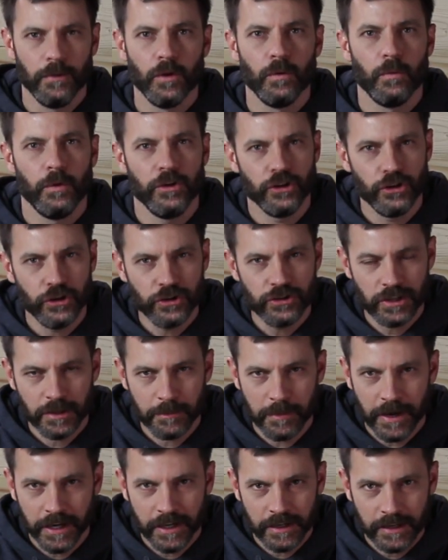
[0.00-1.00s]
When you're using
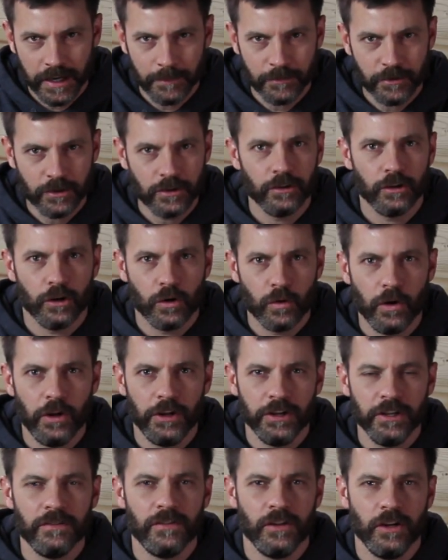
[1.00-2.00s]
the mic adapter, the
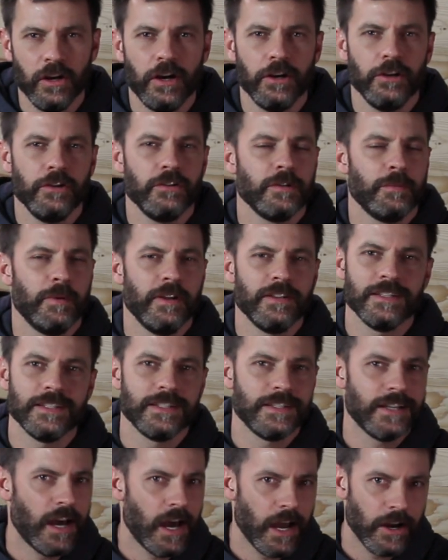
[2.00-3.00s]
quality of the audio depends
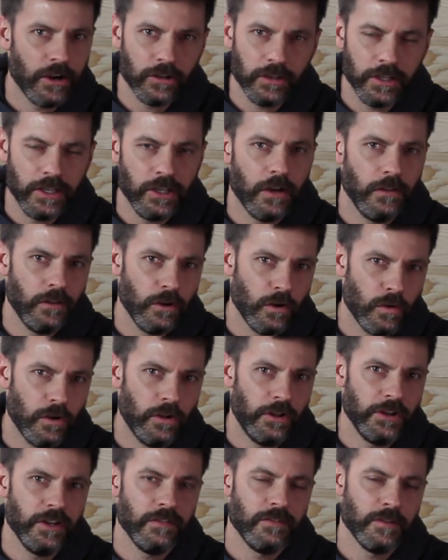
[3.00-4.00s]
entirely on the
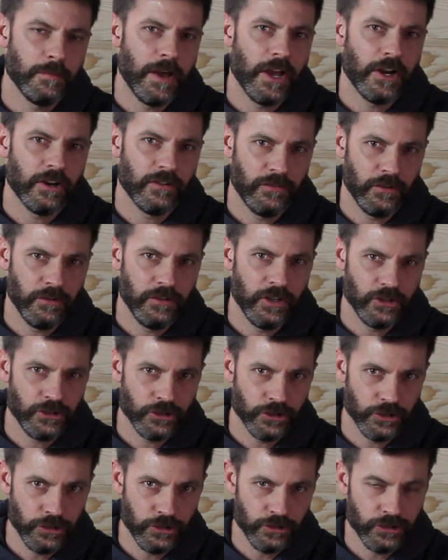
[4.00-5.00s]
quality of the microphone
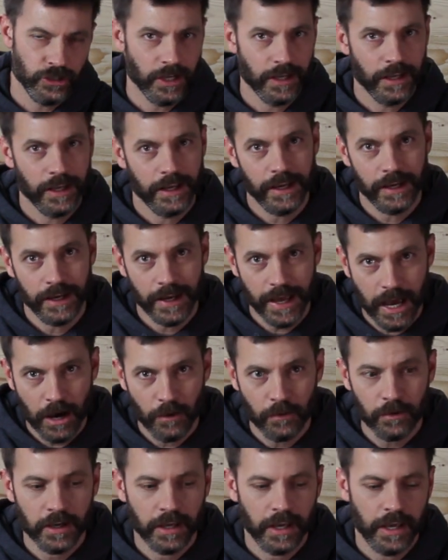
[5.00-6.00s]
that you're using. In
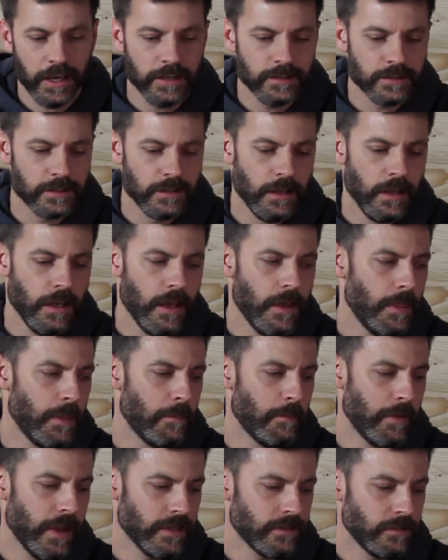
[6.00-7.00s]
our case,
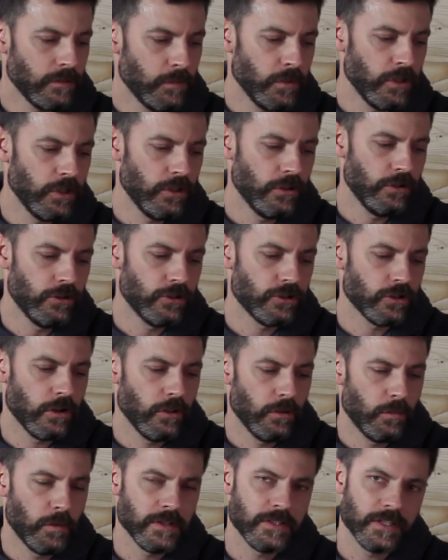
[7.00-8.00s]
the mics that we use are
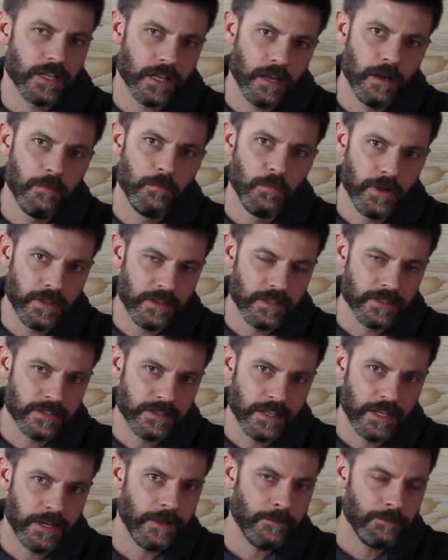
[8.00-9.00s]
the ones that come with the
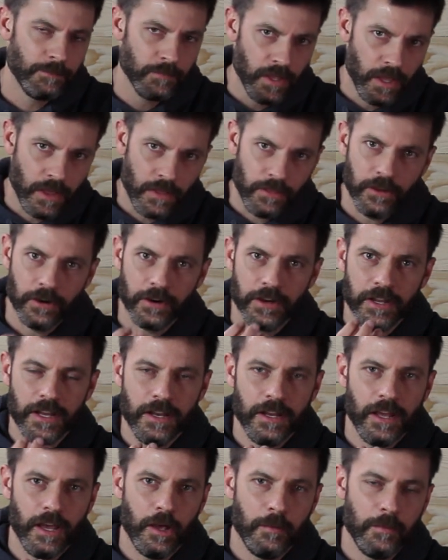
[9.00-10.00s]
Sena. They're
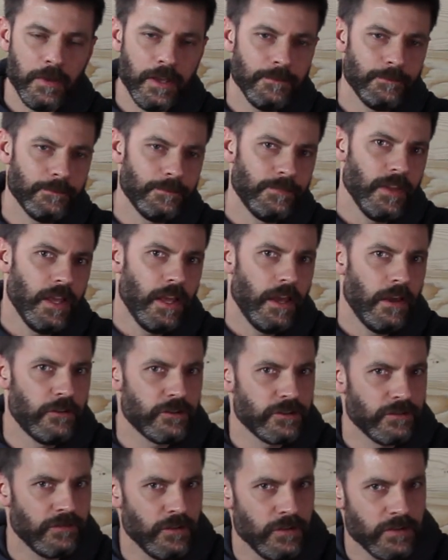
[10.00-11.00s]
in helmet, and
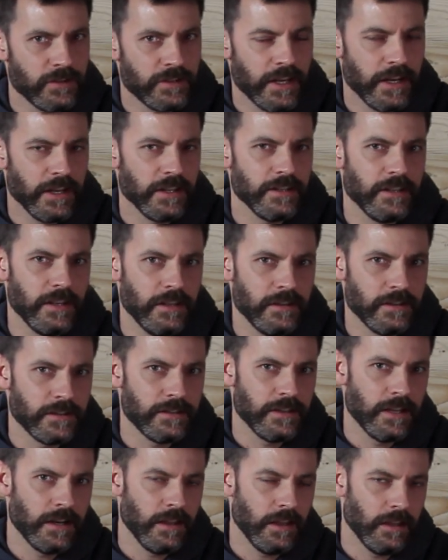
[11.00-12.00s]
there's a few settings in the
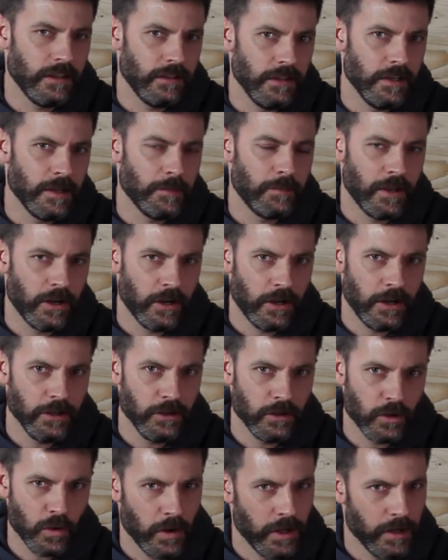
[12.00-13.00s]
Sena that clean up that
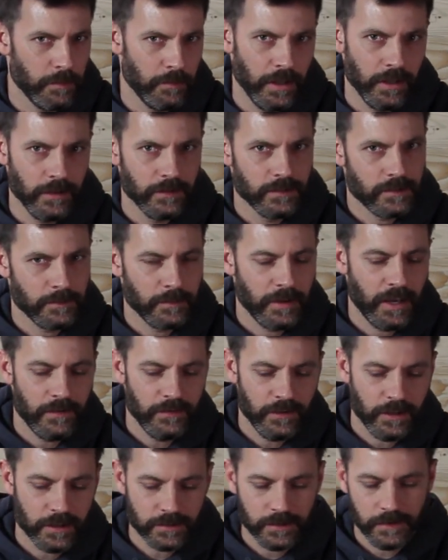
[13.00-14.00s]
audio quite a bit. Some
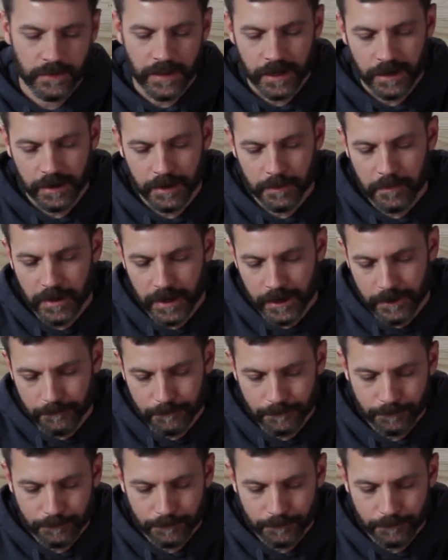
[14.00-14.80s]
caveats on that in a minute.